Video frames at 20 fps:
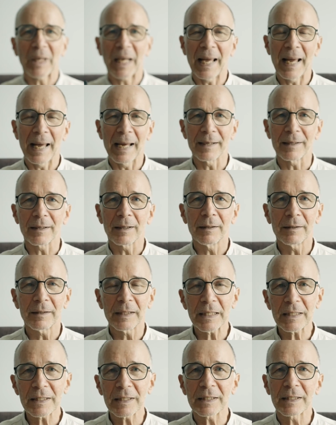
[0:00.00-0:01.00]
and
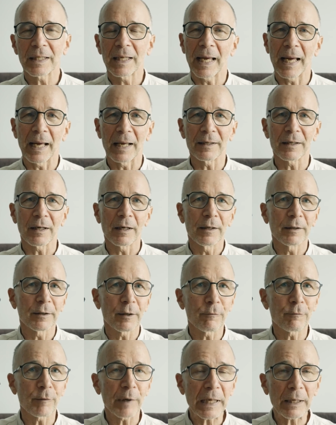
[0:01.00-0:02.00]
this and
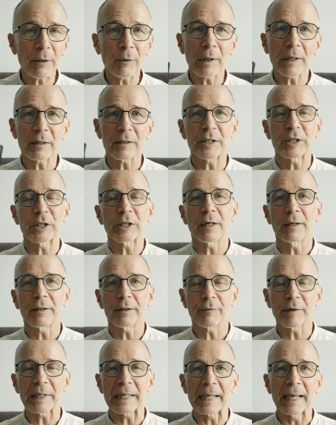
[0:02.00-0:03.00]
the regular
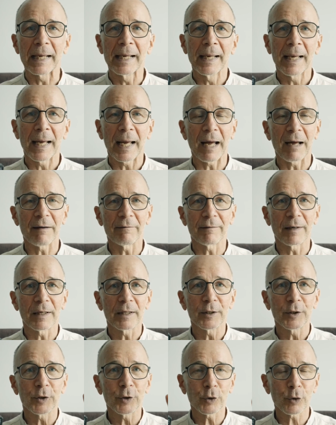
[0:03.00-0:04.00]
GR3 have
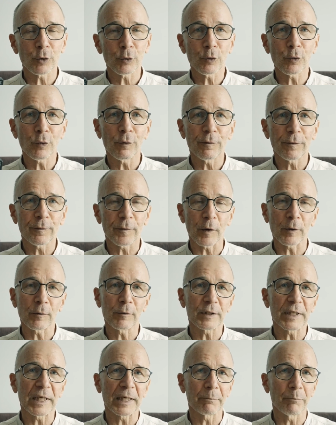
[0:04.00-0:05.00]
two
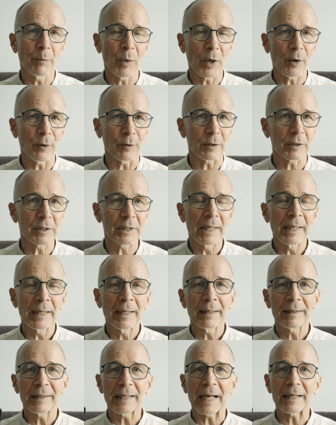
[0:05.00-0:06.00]
focusing modes
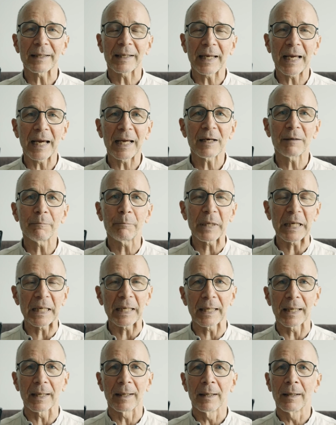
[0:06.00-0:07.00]
that can
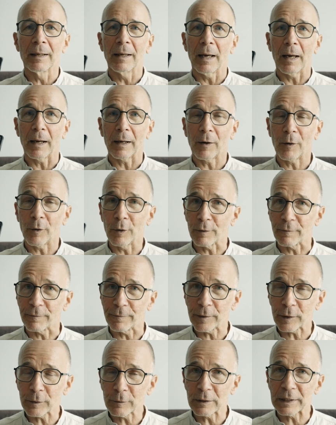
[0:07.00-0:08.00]
be
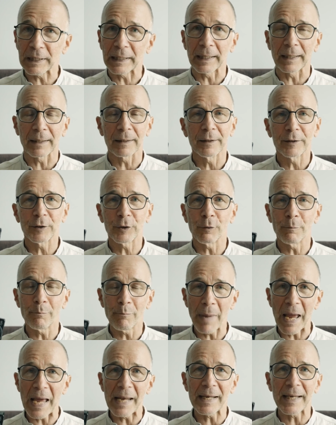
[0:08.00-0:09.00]
confusing to
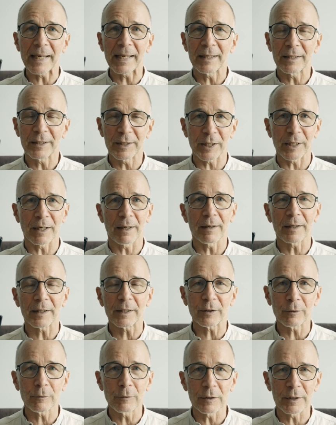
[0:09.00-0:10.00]
many GR
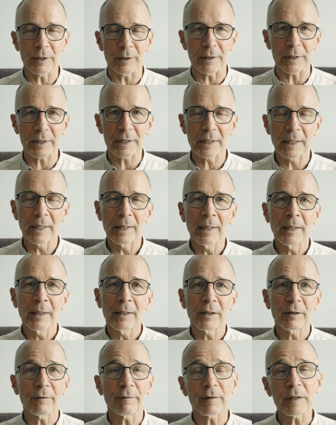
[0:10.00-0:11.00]
users.
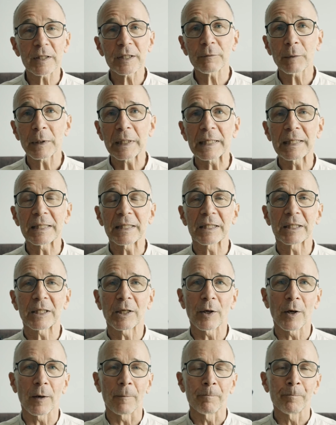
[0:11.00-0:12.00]
The first one is
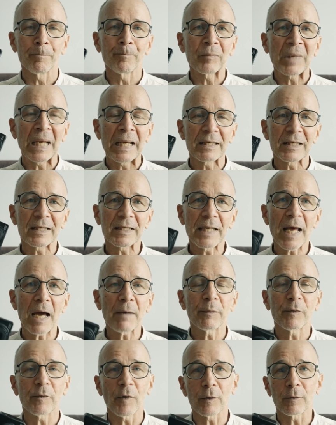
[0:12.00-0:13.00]
the
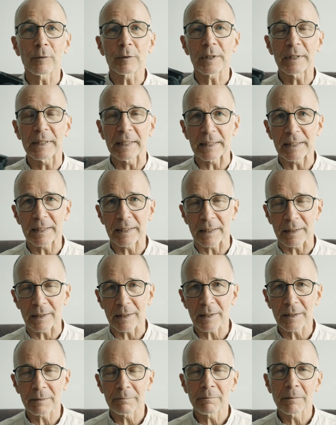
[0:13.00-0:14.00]
snap focus
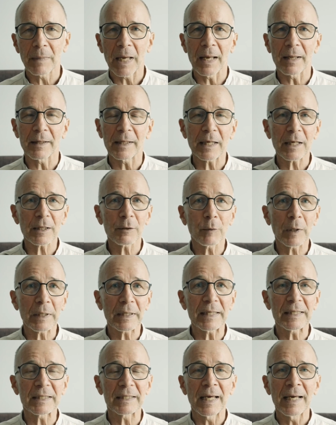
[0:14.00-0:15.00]
distance, and the other one
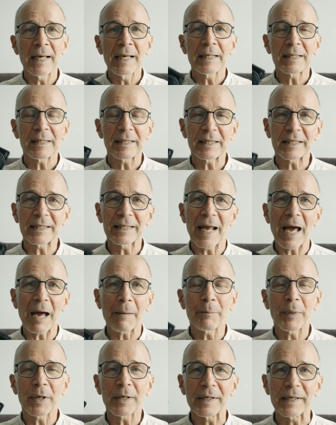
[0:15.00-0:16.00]
is
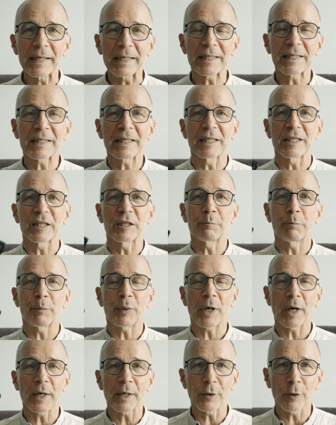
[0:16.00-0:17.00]
snap distance
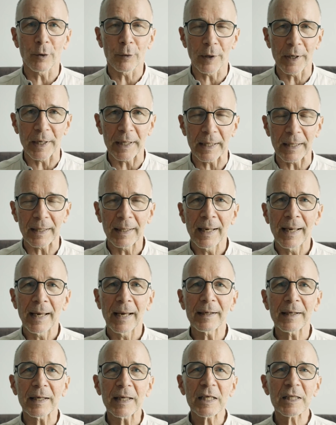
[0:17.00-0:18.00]
priority,
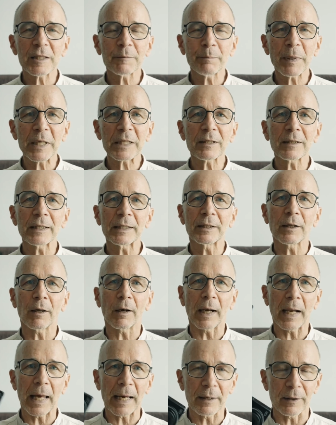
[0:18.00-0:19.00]
and especially the
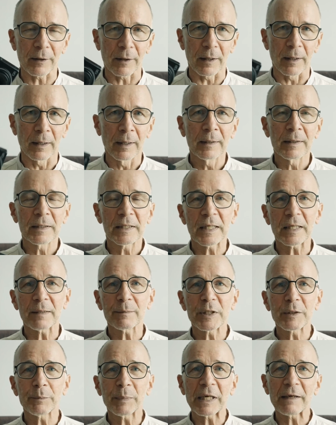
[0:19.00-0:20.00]
latter
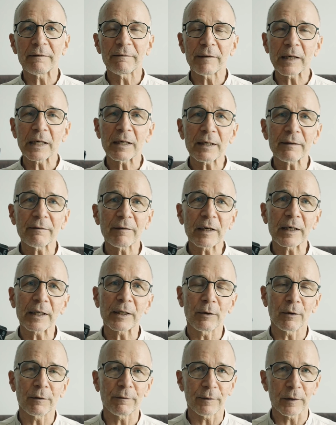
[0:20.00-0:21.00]
seems to be very
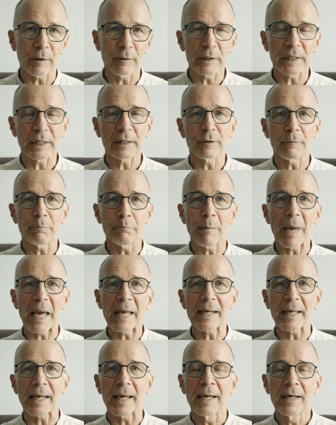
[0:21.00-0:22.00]
confusing to
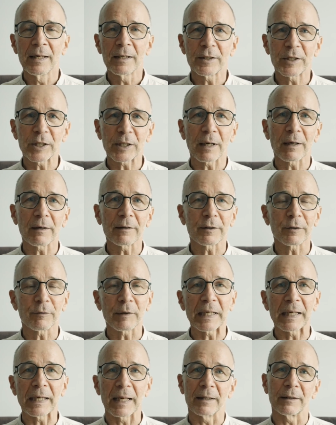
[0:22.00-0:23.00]
many
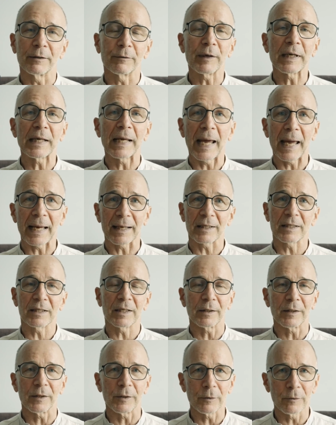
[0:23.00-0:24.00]
GR3 and
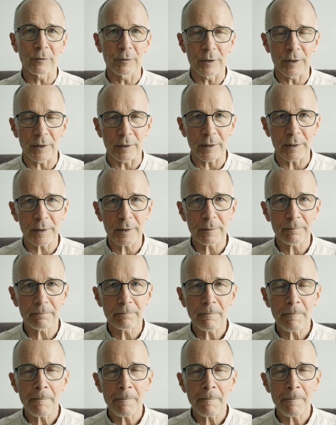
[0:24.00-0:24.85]
3X users.